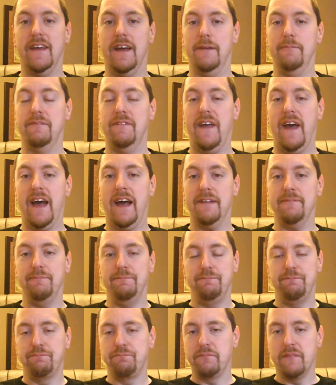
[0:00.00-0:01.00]
them
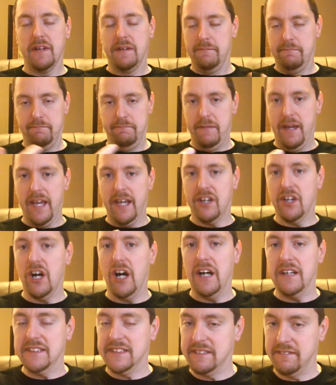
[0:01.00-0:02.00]
that may
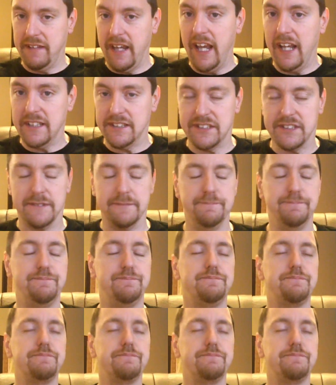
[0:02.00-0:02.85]
cause cancer.